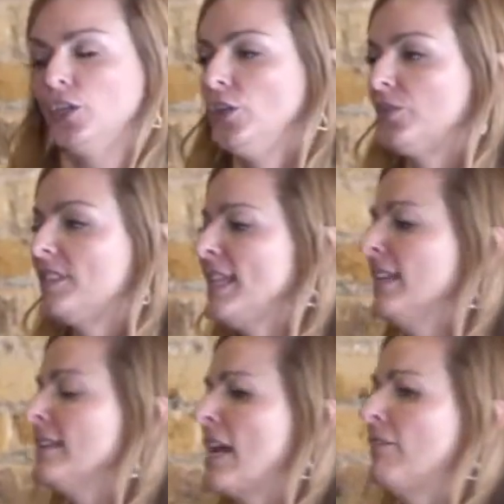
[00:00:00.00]
You've
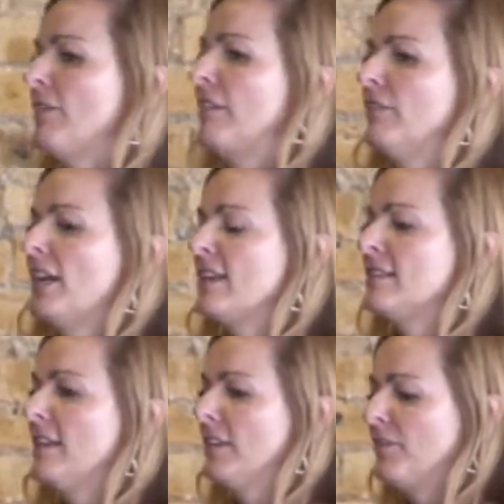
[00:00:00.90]
seen this, have you guys
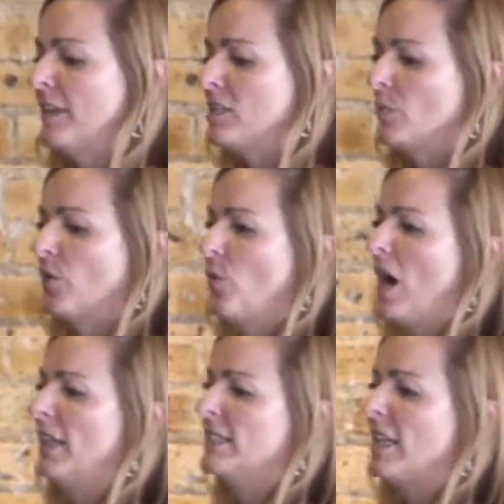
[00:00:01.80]
seen the Facebook
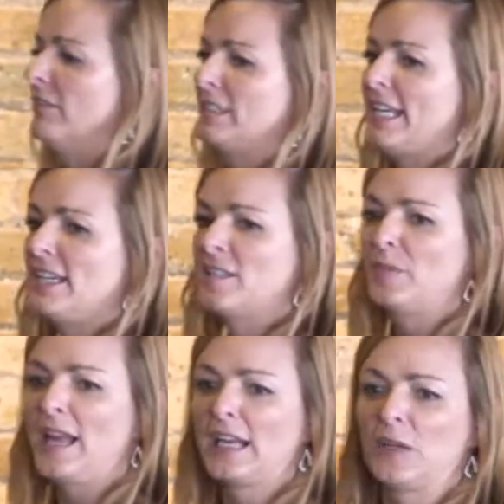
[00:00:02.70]
one, 7 days
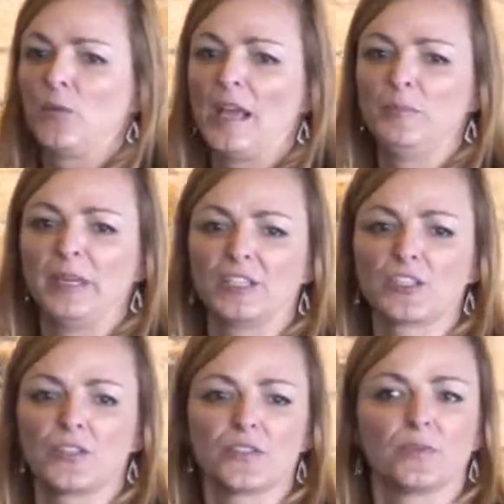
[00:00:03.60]
black and white
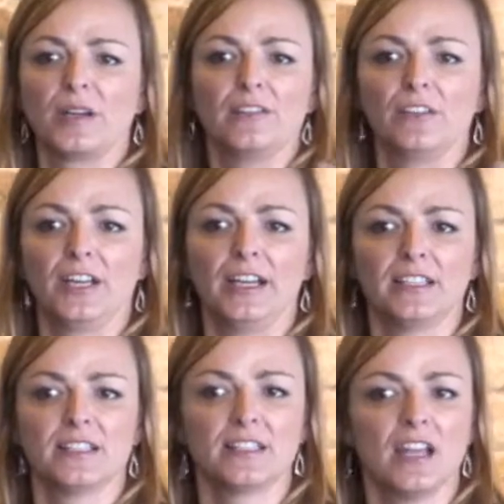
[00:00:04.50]
pictures or whatever it
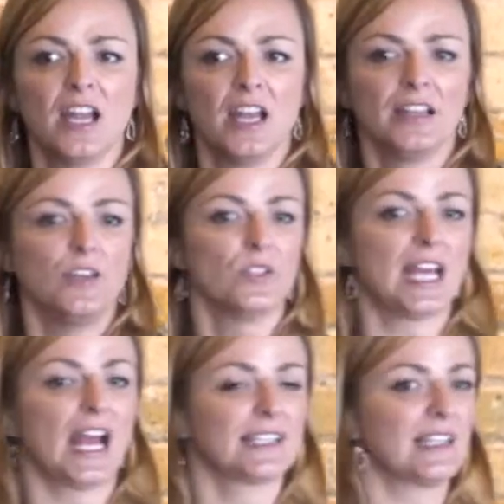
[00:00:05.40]
is? And then you
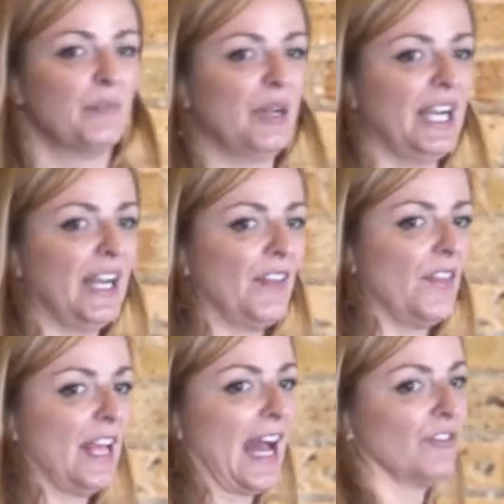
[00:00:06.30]
tag somebody and
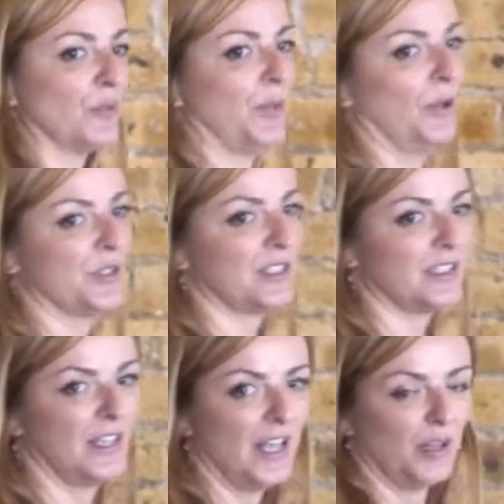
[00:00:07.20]
then they have to
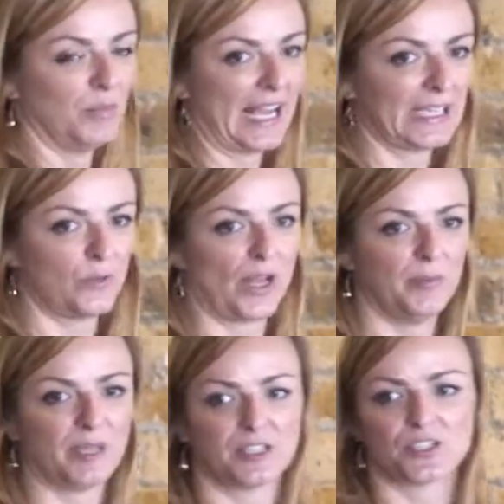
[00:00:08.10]
post black and
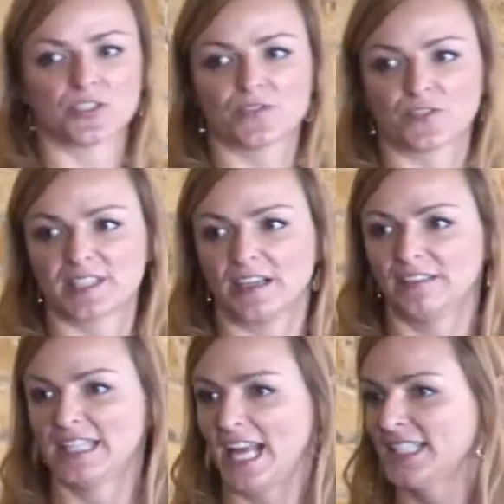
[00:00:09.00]
white pictures for
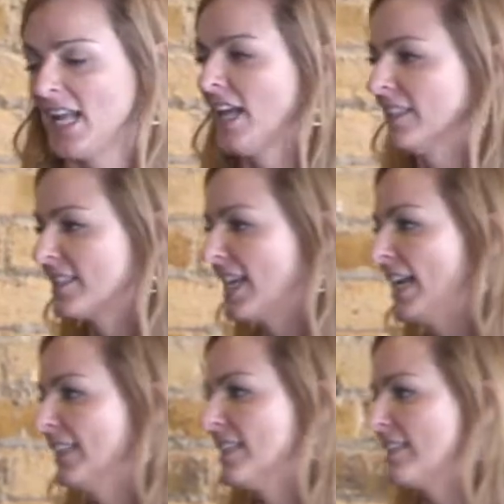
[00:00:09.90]
7 days. This is
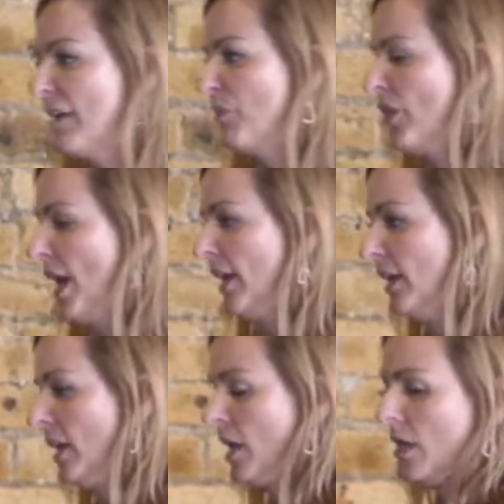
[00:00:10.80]
kind of the same thing.